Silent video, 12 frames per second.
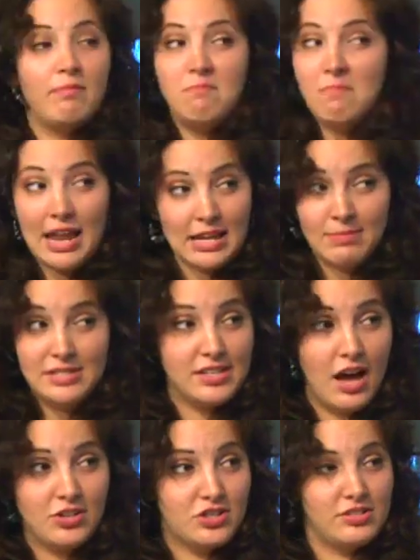many
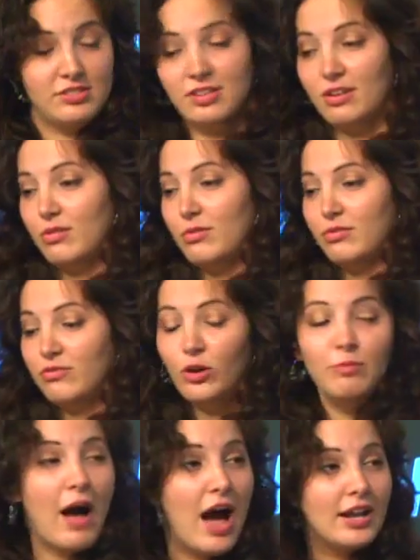massages, you know, full
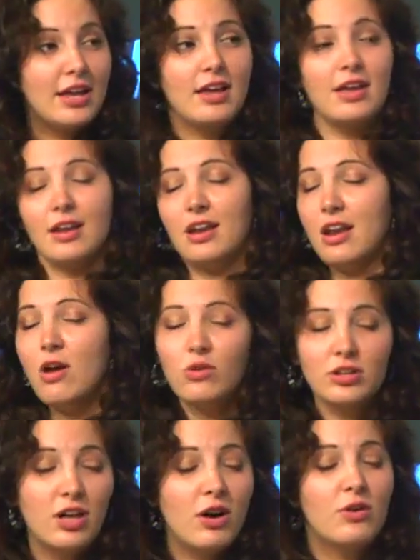body and no
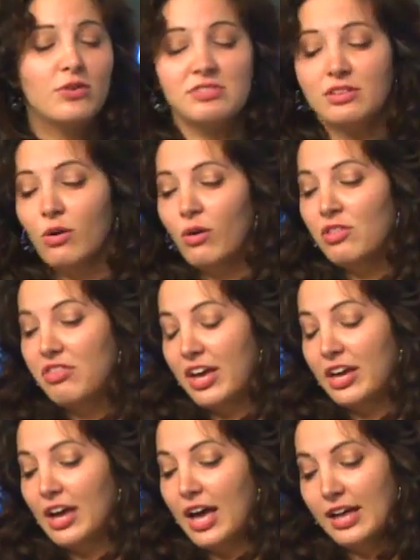clothes and the whole
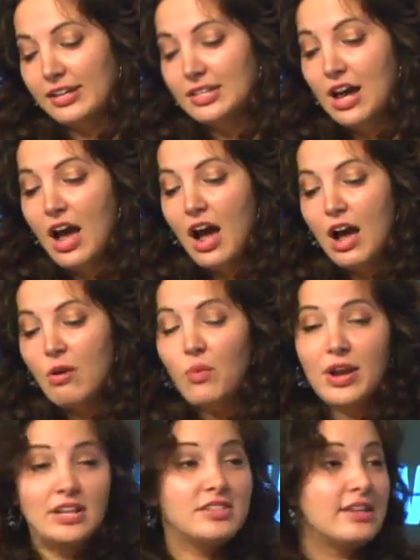thing. And
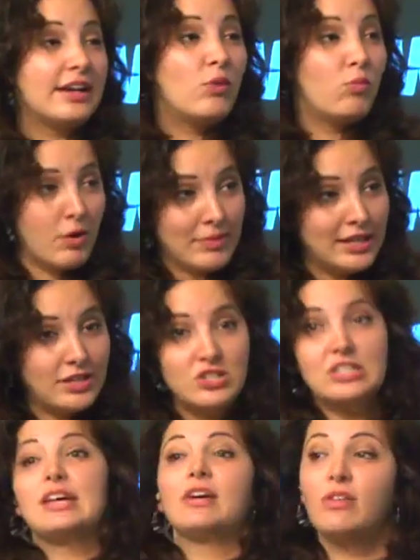when it's like a woman and
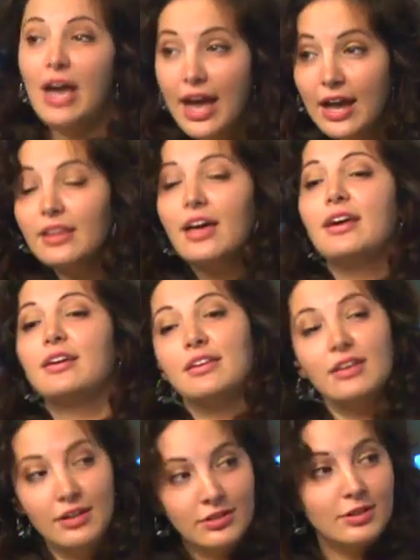she's like, okay, like,
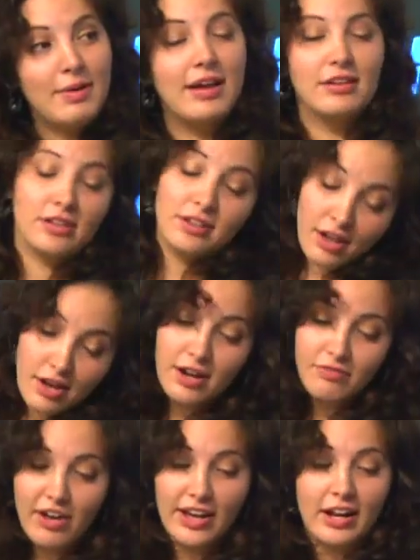you know, come on. And you're like, all
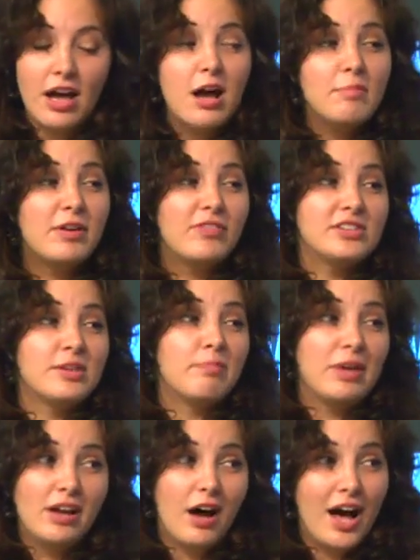right, fine. But if it's a
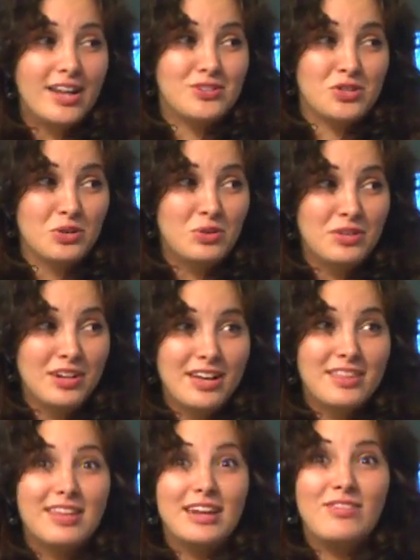big, hot dude,
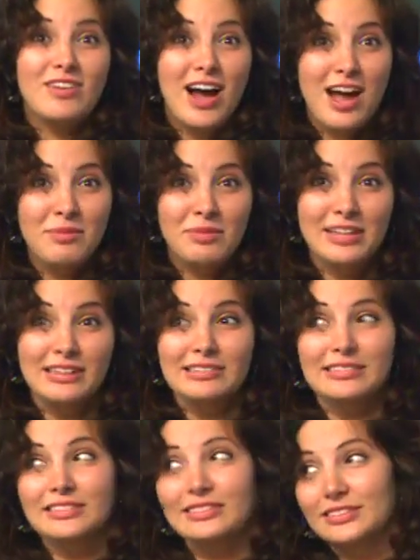then even I'm like,
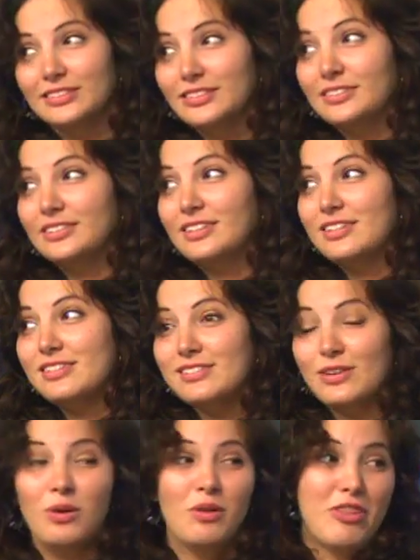ugh, this is
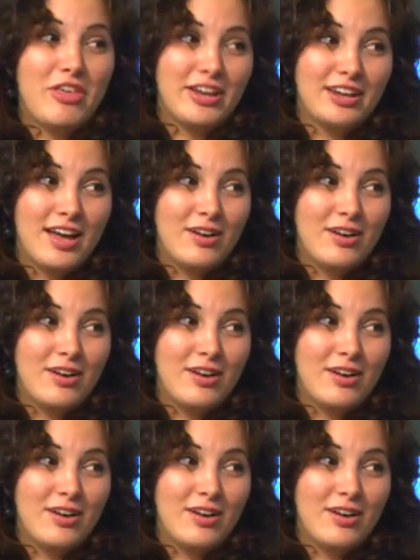a whole thing now.